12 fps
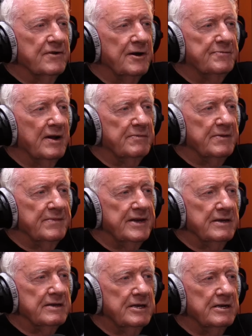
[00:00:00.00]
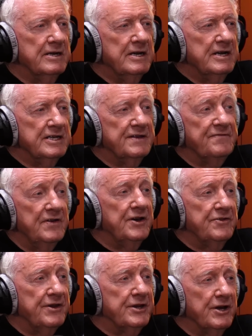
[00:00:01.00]
got a problem here. And the
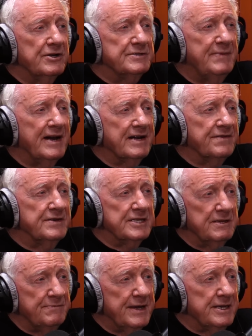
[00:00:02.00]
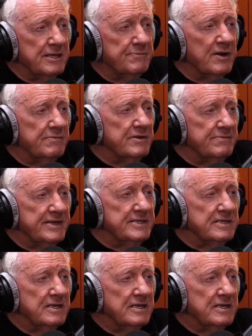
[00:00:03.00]
further it goes back, I think the bigger the problem is.